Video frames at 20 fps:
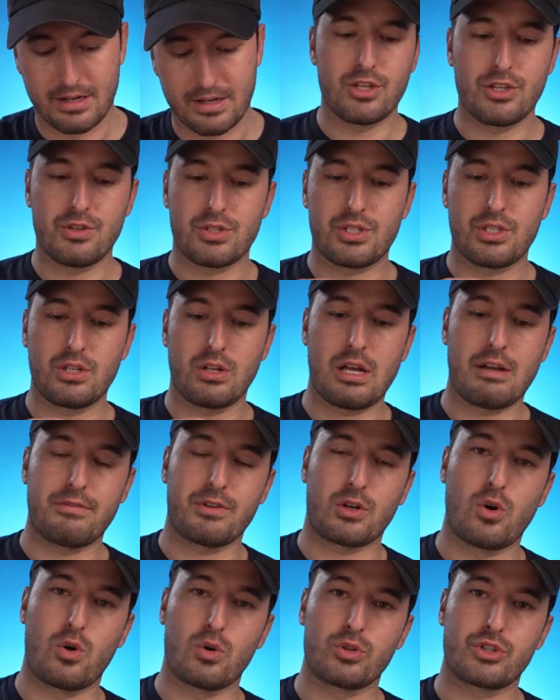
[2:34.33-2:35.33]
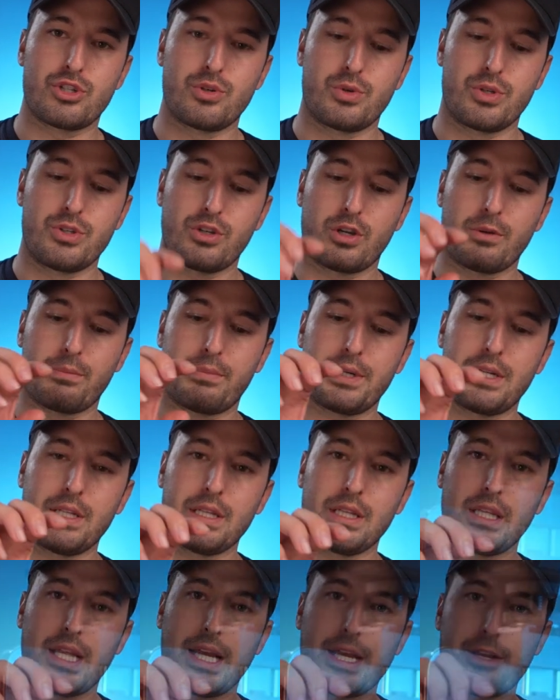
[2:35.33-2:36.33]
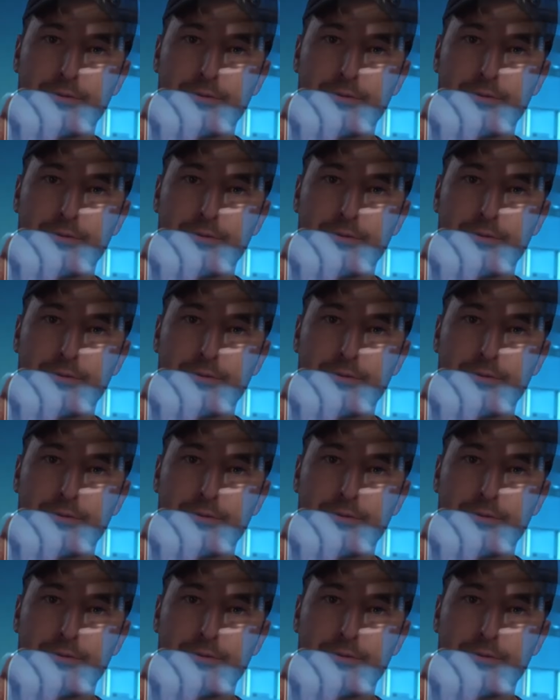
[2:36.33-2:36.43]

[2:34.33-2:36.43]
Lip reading: You still have a cold shoe, and you could put a light